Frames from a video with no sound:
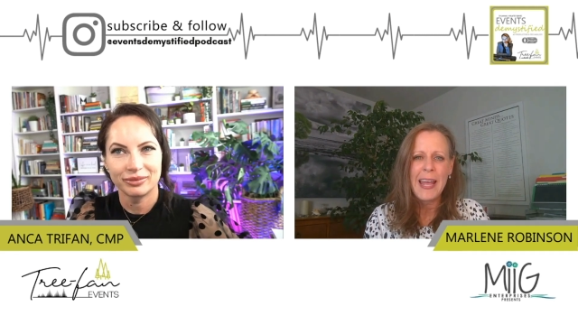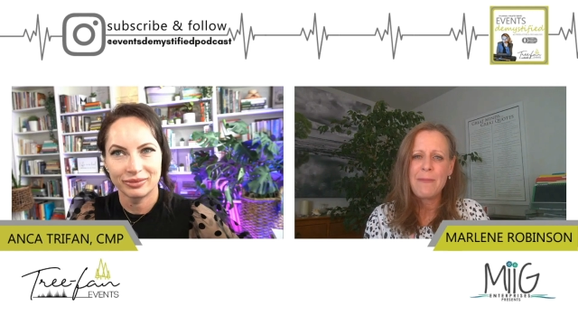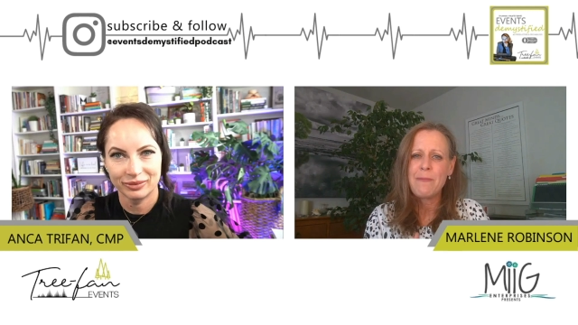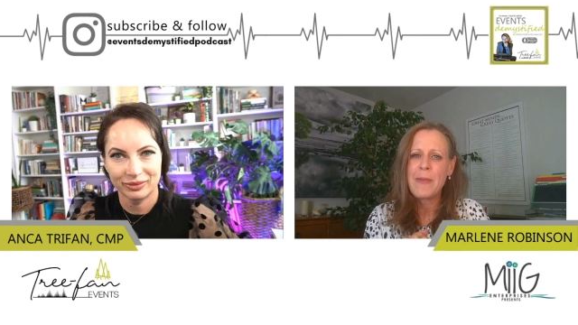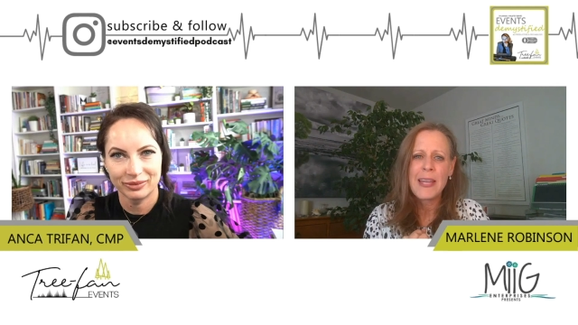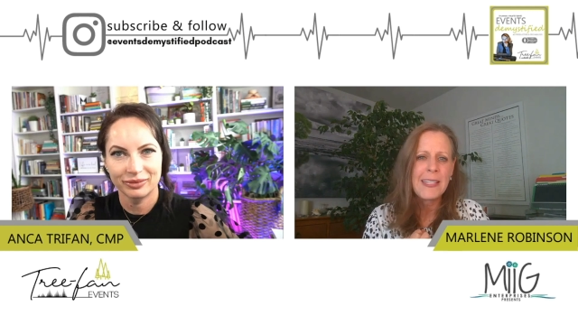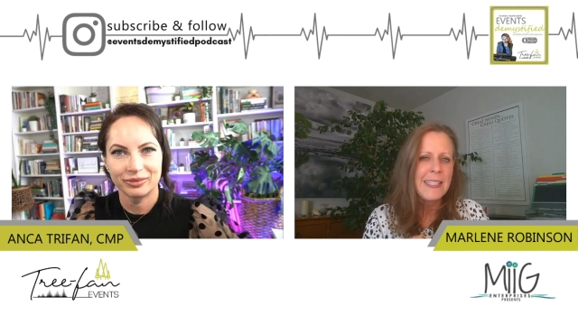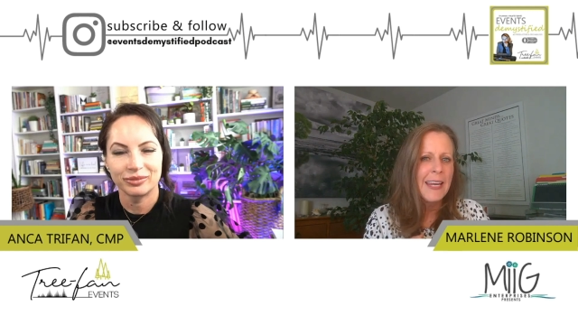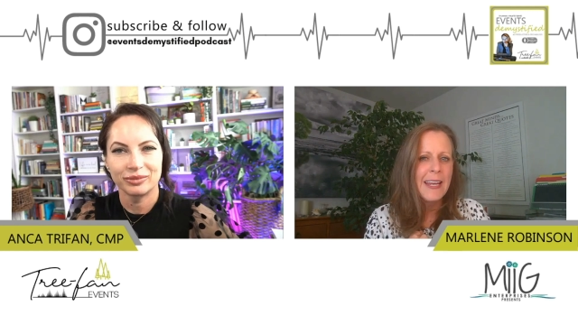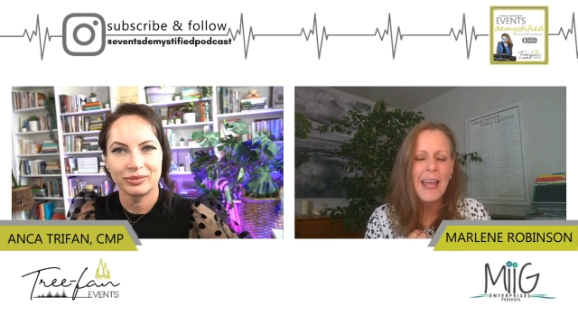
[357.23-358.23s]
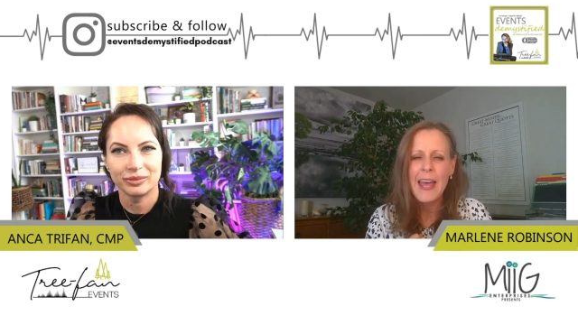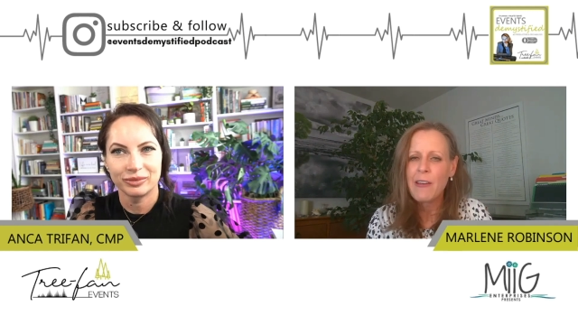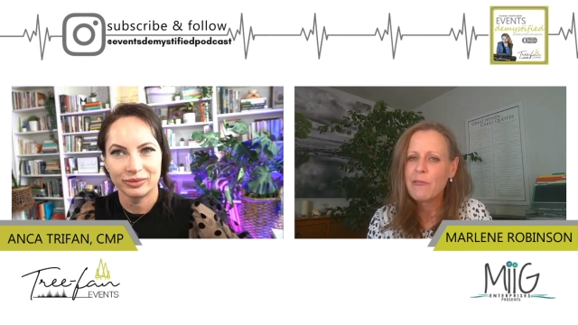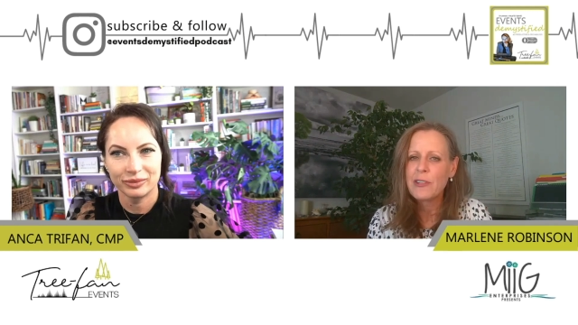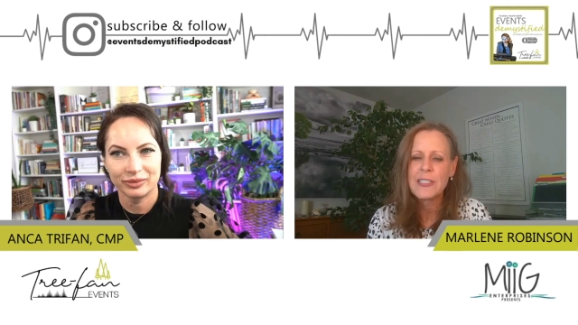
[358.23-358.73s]
Speaker 1: I meditate
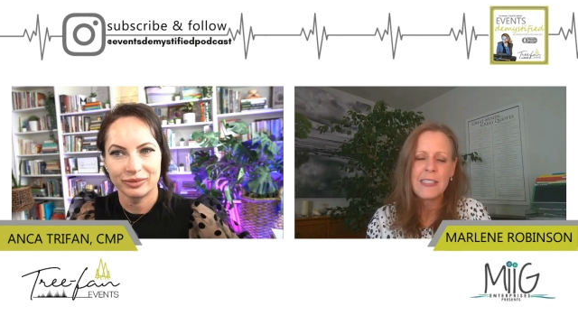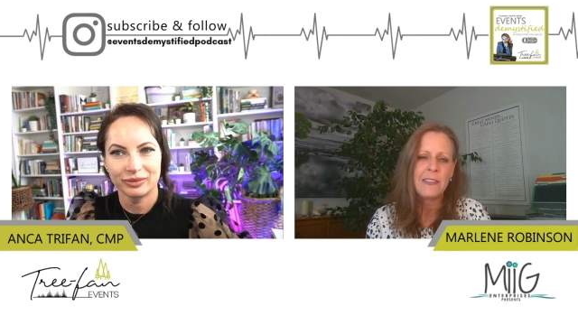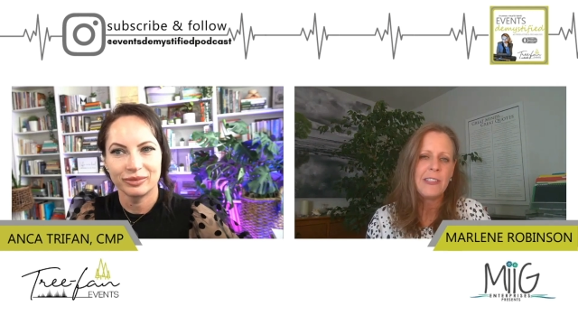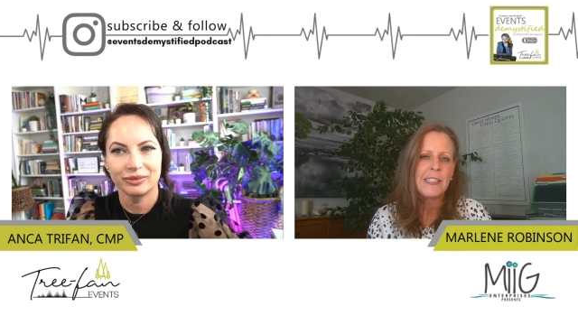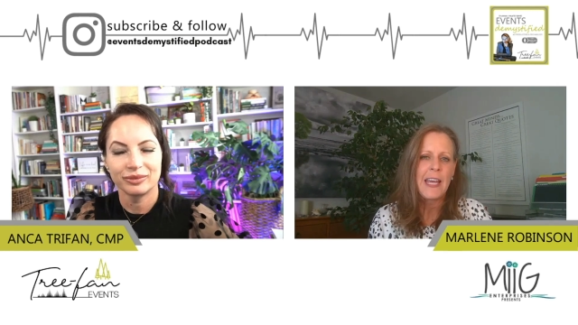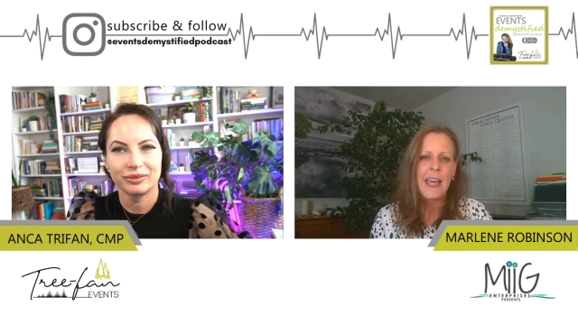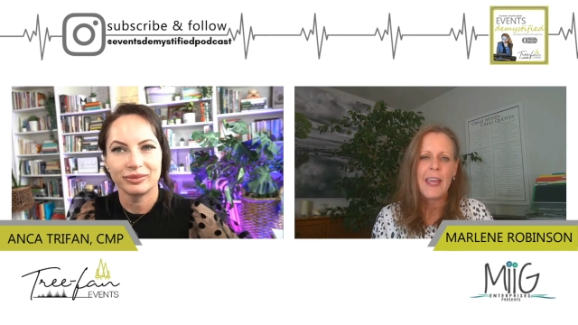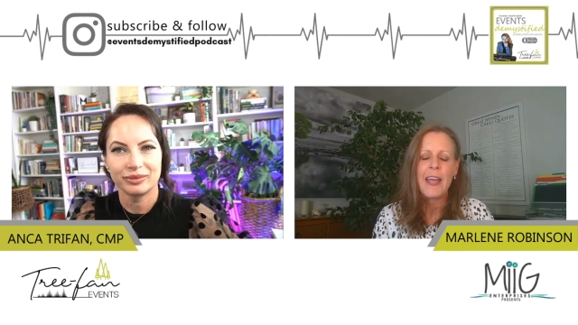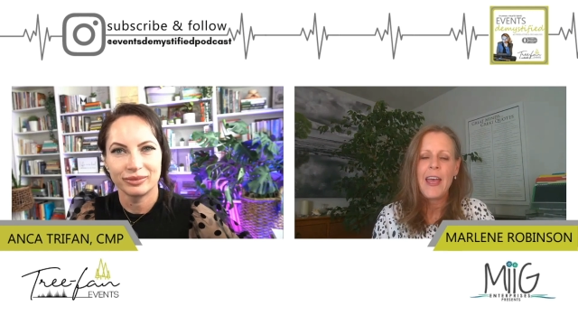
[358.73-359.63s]
every single day.